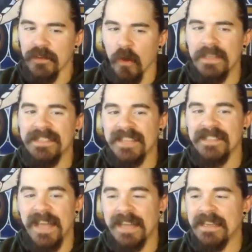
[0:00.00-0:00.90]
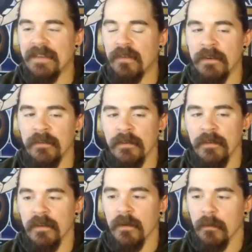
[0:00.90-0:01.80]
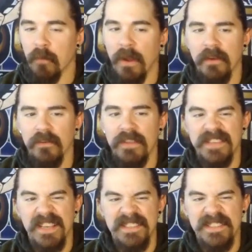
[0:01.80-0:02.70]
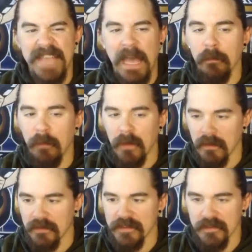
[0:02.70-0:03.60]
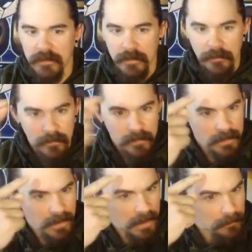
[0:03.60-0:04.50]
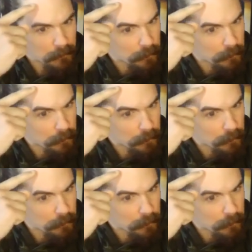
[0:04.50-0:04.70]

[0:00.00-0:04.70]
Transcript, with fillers: Tony Stetson had given Breaker scalpels, and